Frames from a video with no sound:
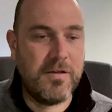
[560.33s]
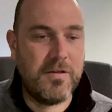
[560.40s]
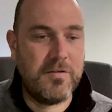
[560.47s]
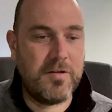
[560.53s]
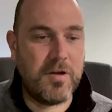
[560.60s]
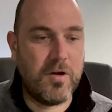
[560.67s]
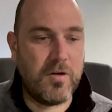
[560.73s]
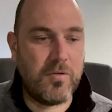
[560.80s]

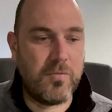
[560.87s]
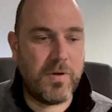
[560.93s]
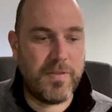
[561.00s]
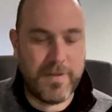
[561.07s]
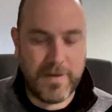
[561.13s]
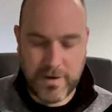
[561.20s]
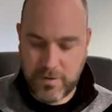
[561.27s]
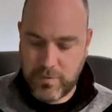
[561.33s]
to go and run
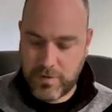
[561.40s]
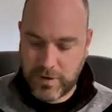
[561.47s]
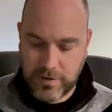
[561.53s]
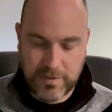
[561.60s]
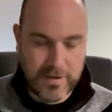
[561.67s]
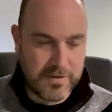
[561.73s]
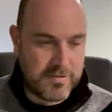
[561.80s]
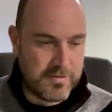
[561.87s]
that query.
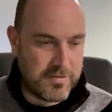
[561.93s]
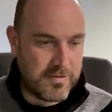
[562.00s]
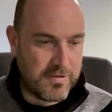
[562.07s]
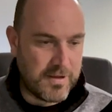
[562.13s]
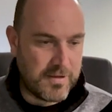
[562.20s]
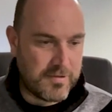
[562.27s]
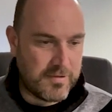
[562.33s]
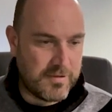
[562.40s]
That's,
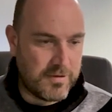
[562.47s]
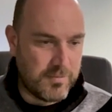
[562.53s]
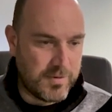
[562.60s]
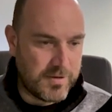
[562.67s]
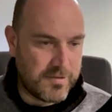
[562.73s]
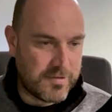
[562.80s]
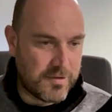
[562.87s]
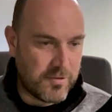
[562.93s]
that's a little
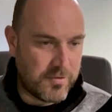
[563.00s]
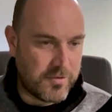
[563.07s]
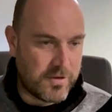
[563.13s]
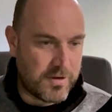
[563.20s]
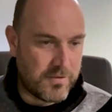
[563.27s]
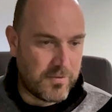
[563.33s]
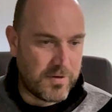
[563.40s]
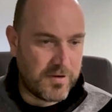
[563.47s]
bit slower than
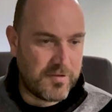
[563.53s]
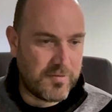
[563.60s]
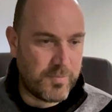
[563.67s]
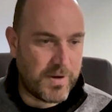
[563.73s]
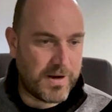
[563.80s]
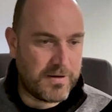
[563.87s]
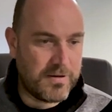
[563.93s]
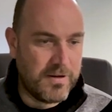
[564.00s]
I would
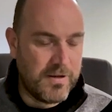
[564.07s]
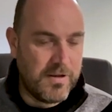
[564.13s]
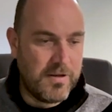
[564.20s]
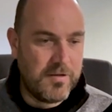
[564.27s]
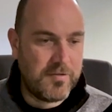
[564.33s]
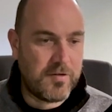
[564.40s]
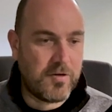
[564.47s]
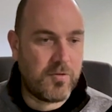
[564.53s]
expect.
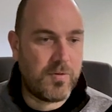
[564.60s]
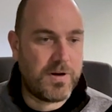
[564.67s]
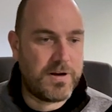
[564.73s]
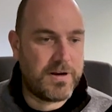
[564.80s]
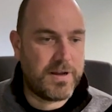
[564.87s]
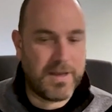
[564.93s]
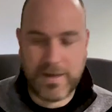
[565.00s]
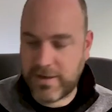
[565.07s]
So I'll run
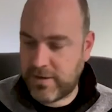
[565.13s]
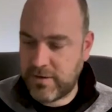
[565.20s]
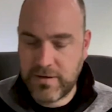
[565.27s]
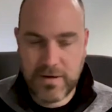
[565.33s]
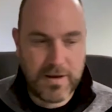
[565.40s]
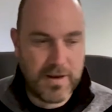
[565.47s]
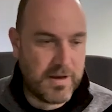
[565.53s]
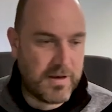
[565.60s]
it again.
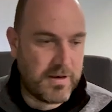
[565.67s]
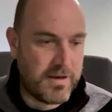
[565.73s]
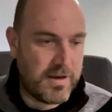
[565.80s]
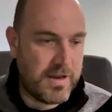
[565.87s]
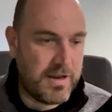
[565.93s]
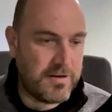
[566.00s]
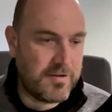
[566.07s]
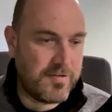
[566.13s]
And
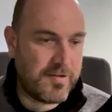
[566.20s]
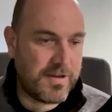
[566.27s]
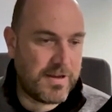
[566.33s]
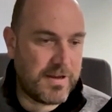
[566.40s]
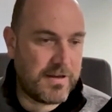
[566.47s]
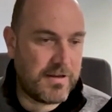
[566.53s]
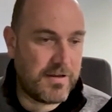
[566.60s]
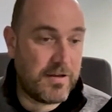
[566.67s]
here you're
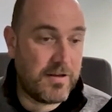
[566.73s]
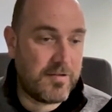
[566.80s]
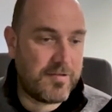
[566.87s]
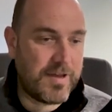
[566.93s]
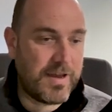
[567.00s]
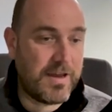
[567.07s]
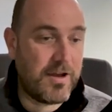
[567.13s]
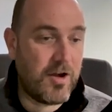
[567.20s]
seeing it's
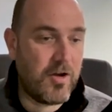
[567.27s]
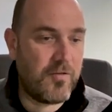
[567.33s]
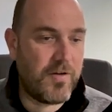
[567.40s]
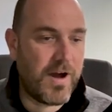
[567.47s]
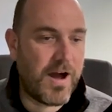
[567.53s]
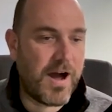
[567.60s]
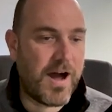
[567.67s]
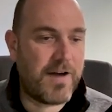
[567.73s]
taking over
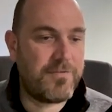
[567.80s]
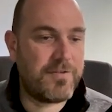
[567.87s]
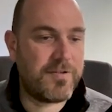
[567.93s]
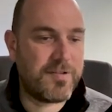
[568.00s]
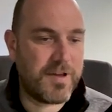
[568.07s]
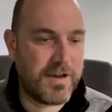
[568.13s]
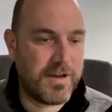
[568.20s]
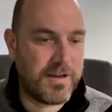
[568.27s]
half a
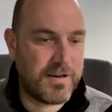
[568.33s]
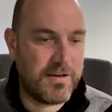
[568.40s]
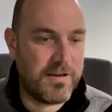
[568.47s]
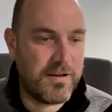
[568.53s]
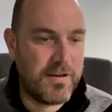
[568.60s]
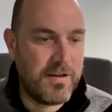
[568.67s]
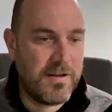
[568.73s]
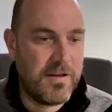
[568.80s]
second
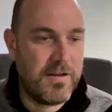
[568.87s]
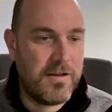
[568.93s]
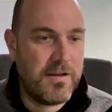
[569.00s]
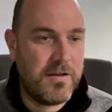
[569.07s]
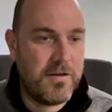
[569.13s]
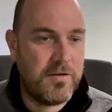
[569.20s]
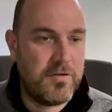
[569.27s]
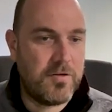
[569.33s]

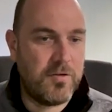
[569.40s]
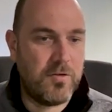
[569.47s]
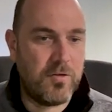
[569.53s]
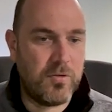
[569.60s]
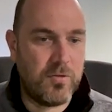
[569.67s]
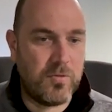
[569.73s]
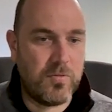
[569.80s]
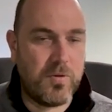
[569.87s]
to
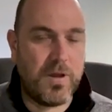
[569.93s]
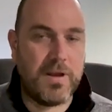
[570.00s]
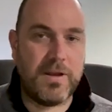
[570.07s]
do an